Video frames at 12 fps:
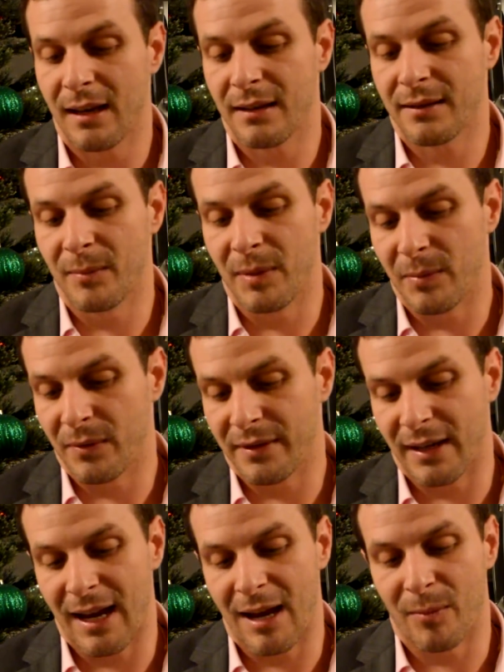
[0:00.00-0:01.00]
Some people
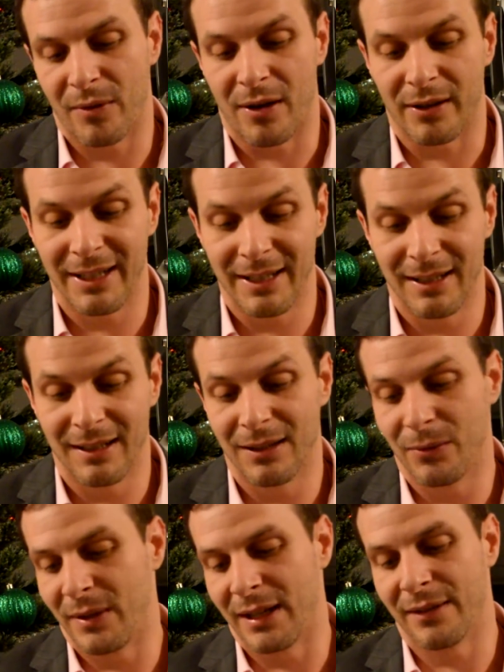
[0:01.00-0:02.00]
say Amber
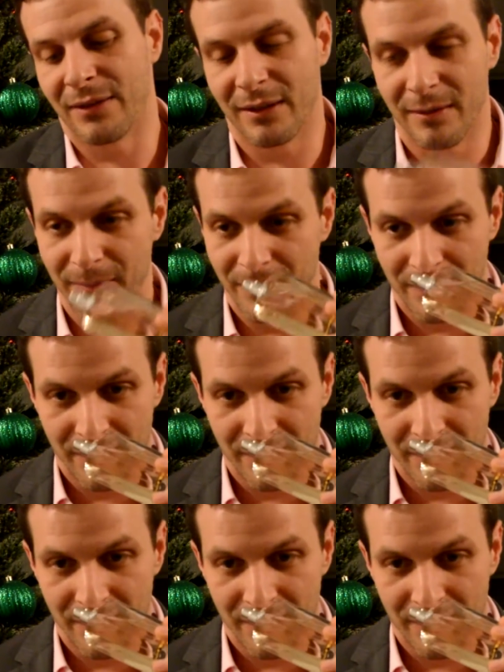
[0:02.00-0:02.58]
Narguile, whatever.